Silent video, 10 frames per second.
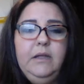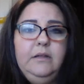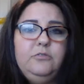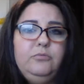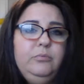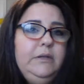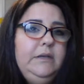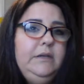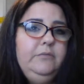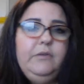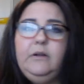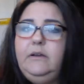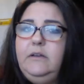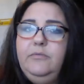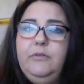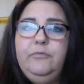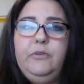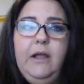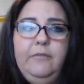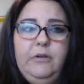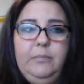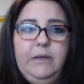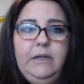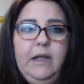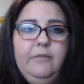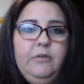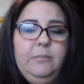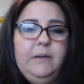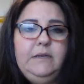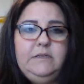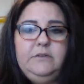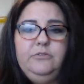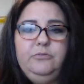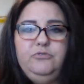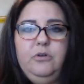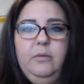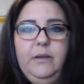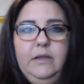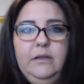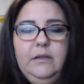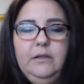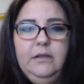It's really very different for everybody. Everybody deals with trauma,